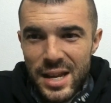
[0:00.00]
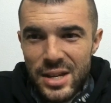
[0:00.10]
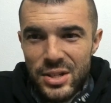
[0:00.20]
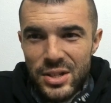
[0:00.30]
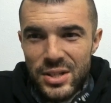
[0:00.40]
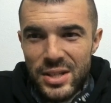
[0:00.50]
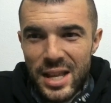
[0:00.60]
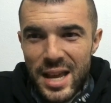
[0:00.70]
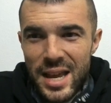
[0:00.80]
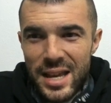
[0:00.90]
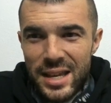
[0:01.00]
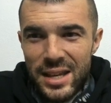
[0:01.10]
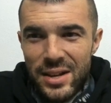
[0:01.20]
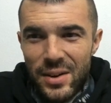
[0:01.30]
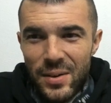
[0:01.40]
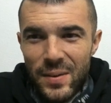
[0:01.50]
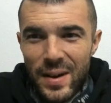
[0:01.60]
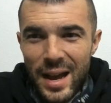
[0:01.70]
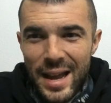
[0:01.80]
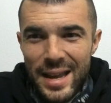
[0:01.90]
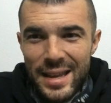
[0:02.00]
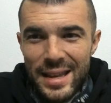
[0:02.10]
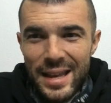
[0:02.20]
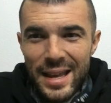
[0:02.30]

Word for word: it's just like you know, I,